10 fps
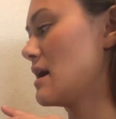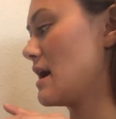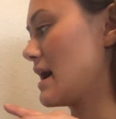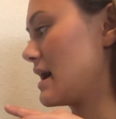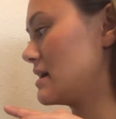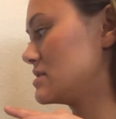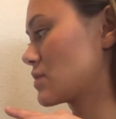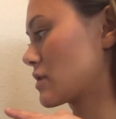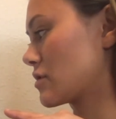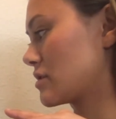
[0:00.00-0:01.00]
as
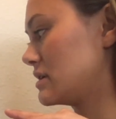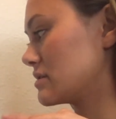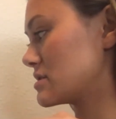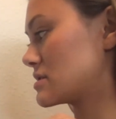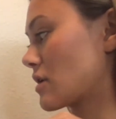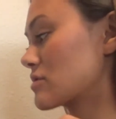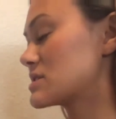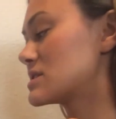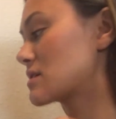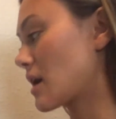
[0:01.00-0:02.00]
where her heel starts
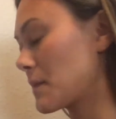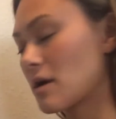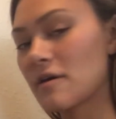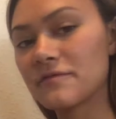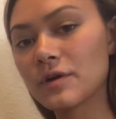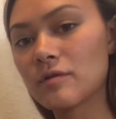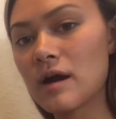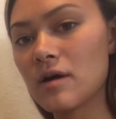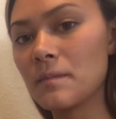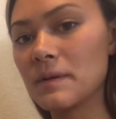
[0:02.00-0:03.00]
coming off the
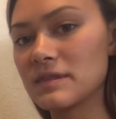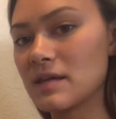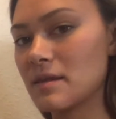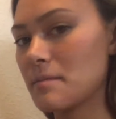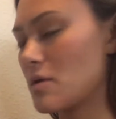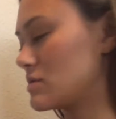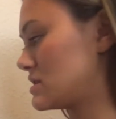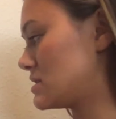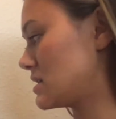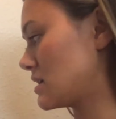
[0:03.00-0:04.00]
ground, but then the
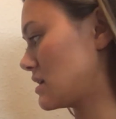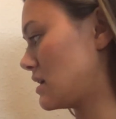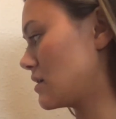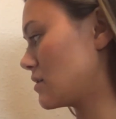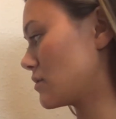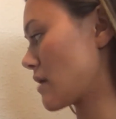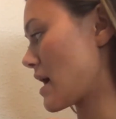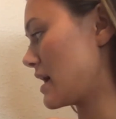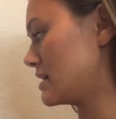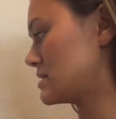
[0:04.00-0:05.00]
most heel
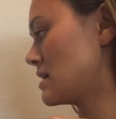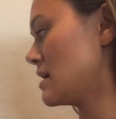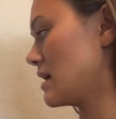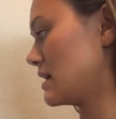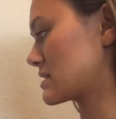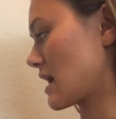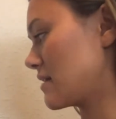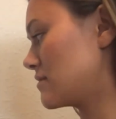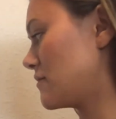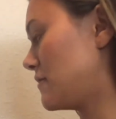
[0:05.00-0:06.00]
rise is kind
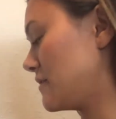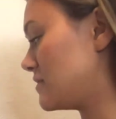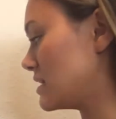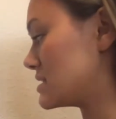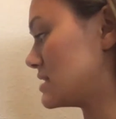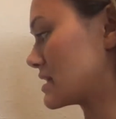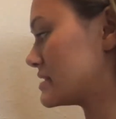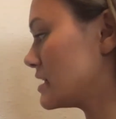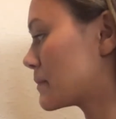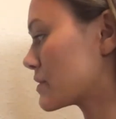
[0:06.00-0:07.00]
of the 50 to
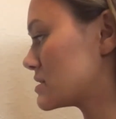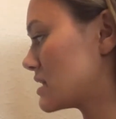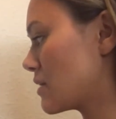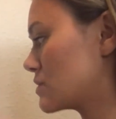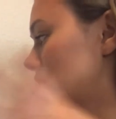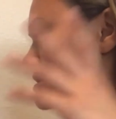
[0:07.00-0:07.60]
60%, which is